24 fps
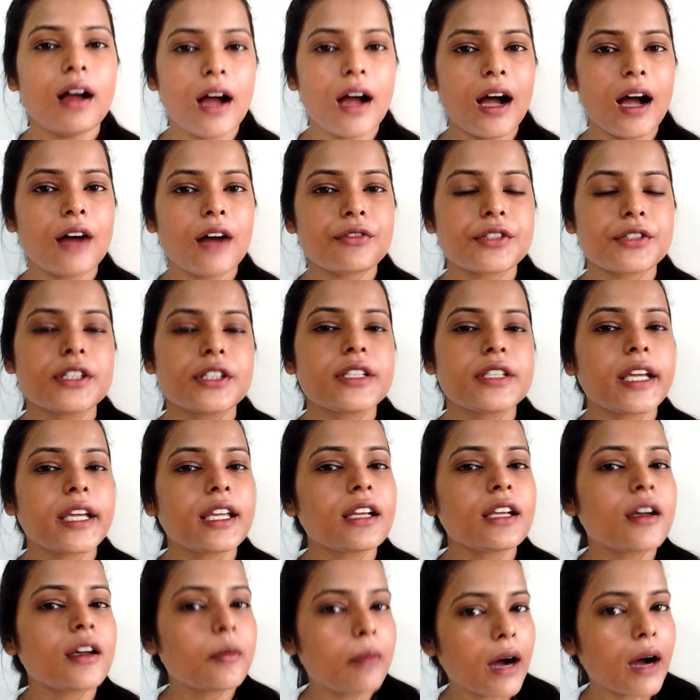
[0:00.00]
After
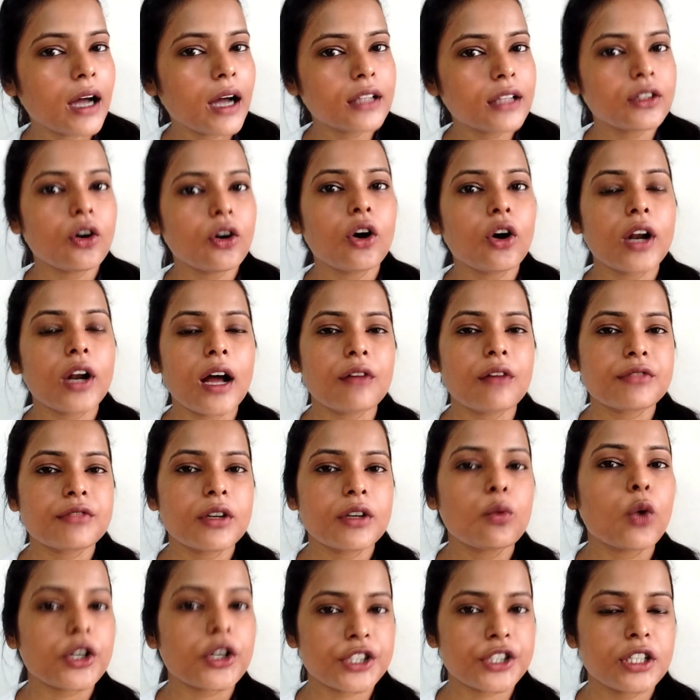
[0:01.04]
taking a bath or after
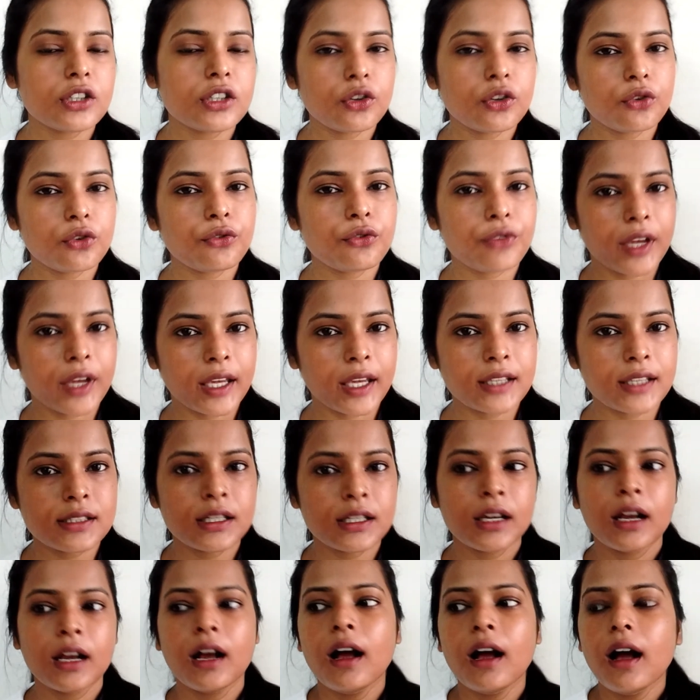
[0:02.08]
washing your face,
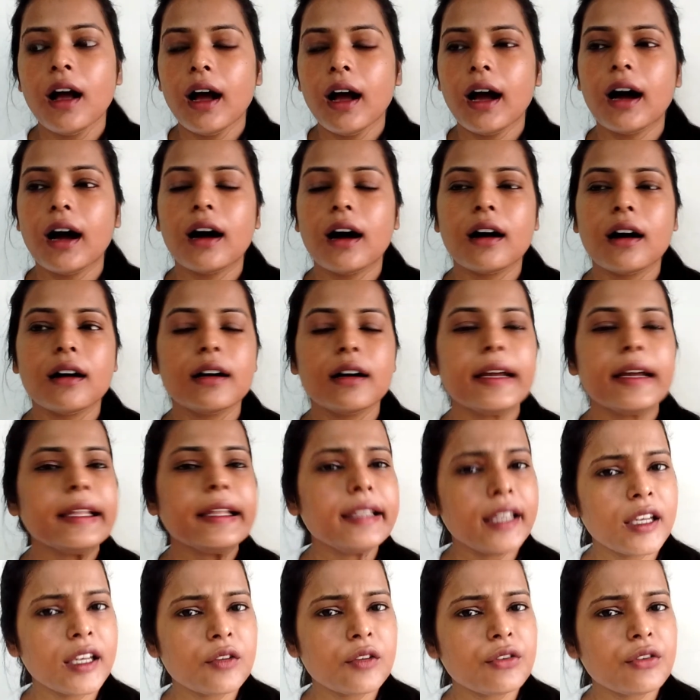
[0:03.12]
in
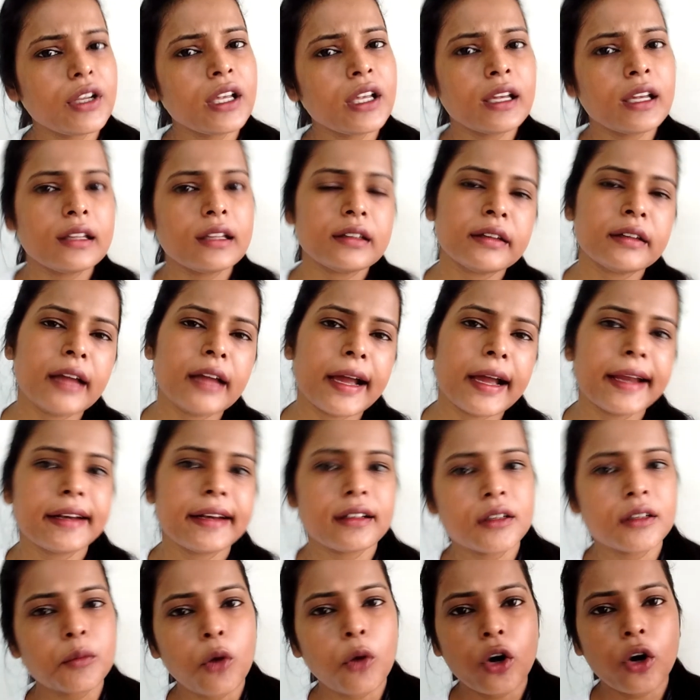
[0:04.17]
the evening, in the night, in
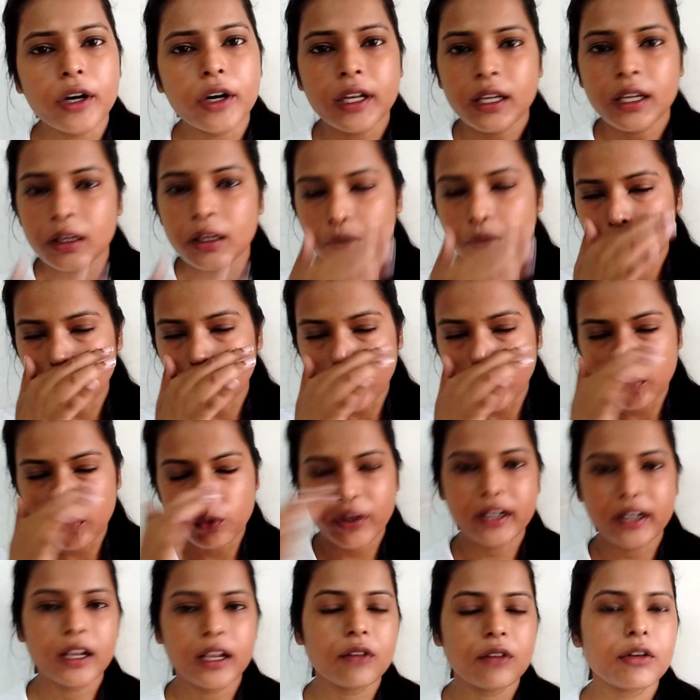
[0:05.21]
the morning,
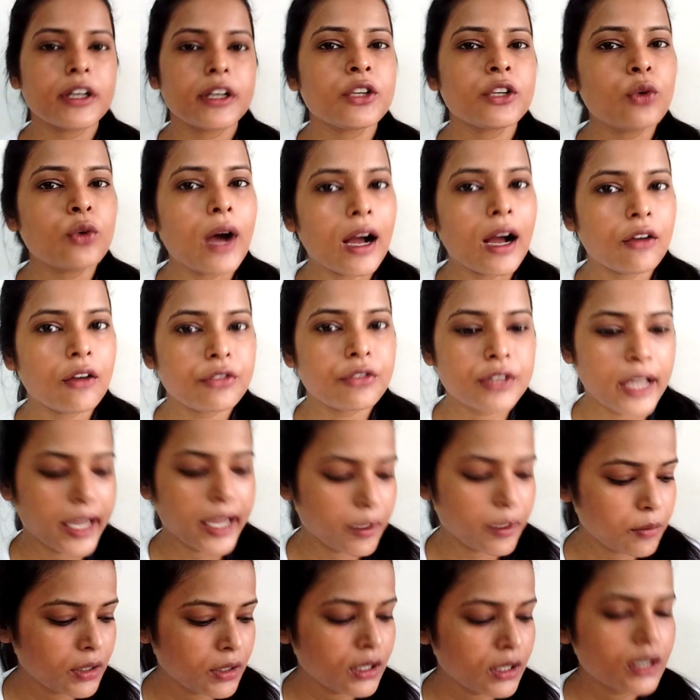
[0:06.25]
whenever you have
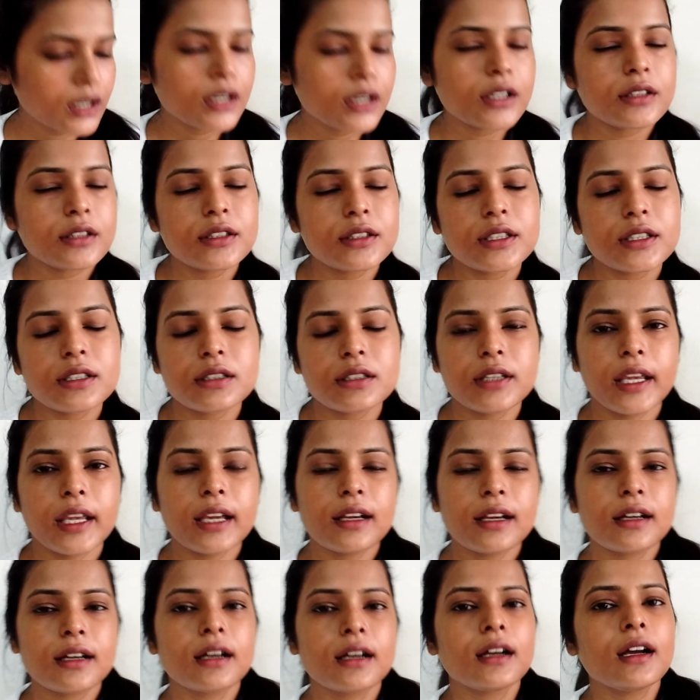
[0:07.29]
time, just
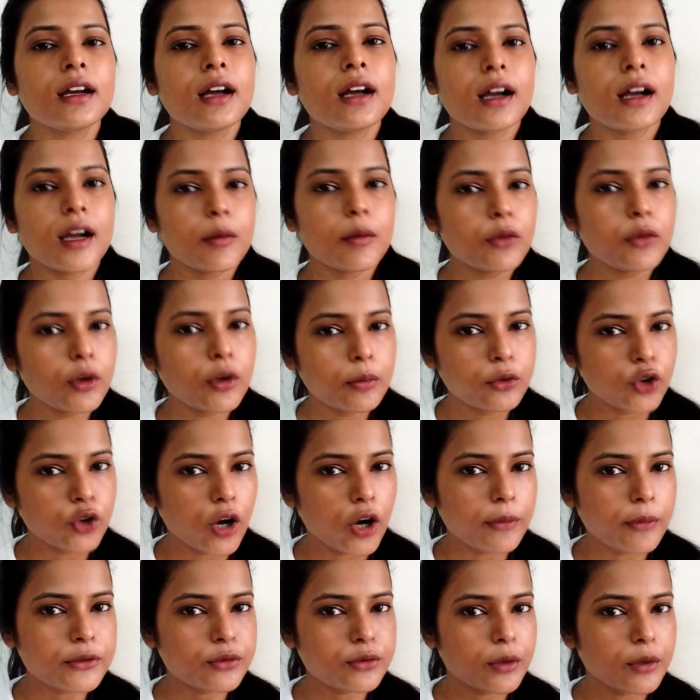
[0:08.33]
take a couple of
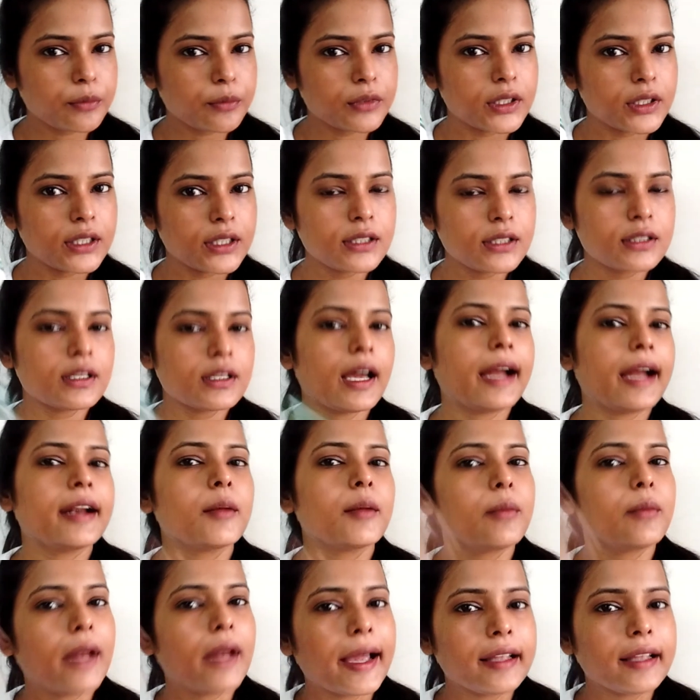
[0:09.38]
drops from this and
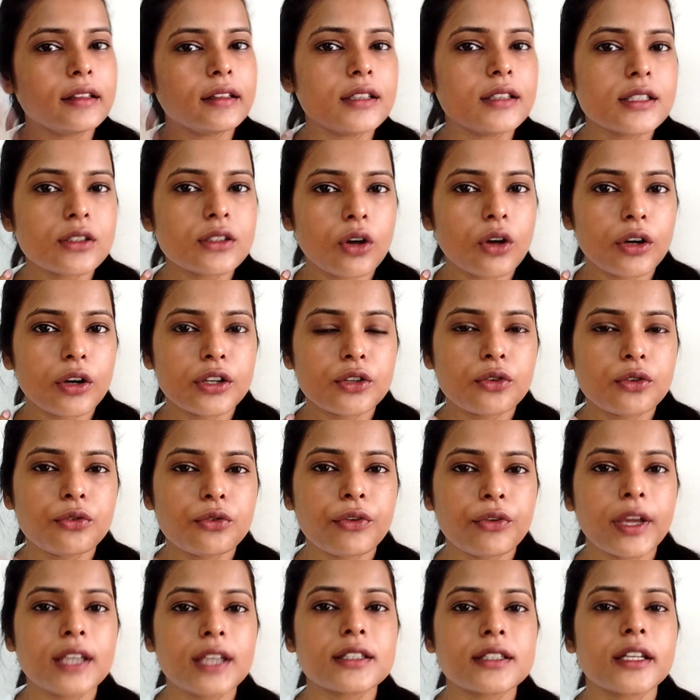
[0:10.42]
apply this on your
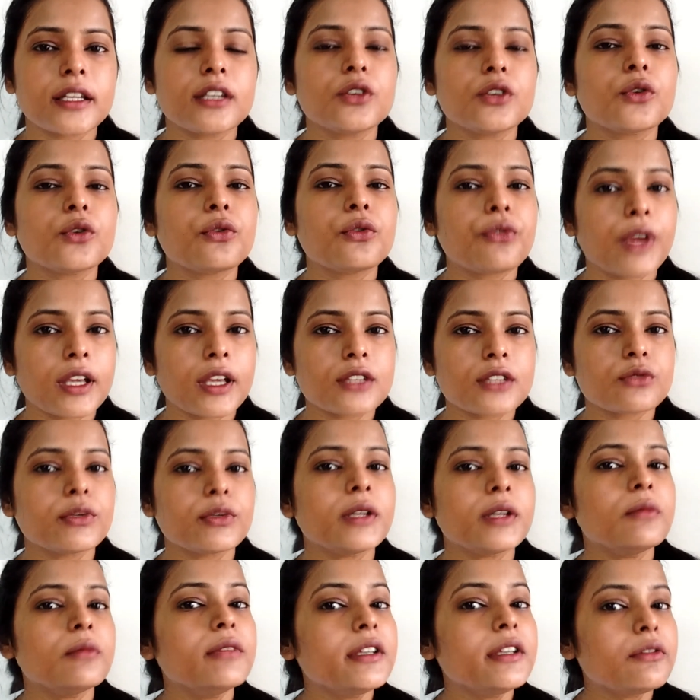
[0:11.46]
face, and your face
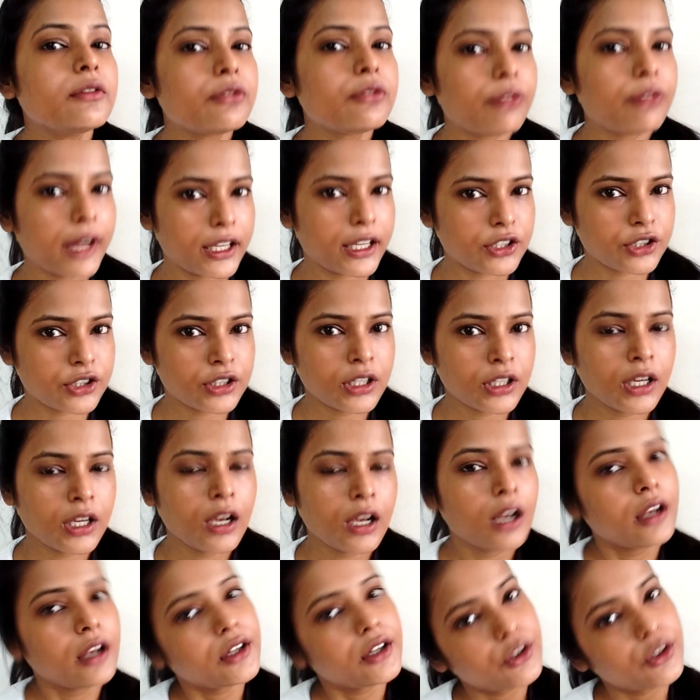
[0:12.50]
will be fresh
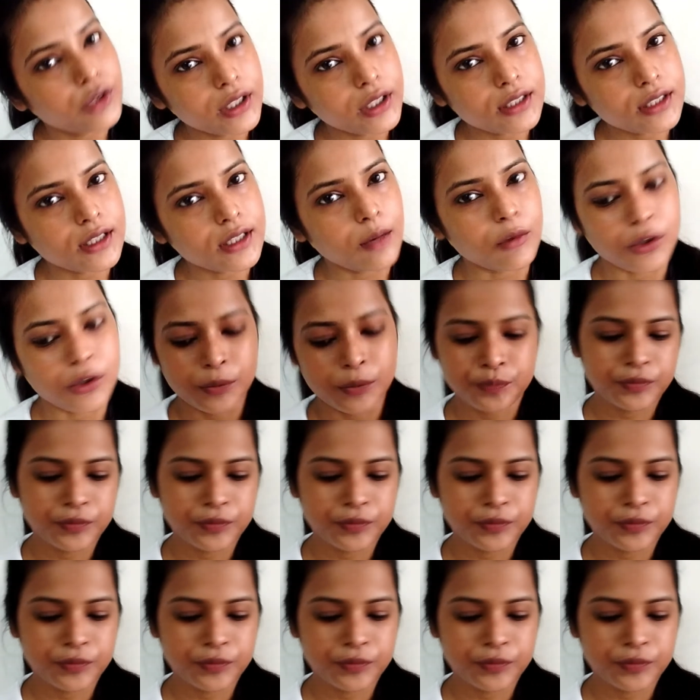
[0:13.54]
during summer.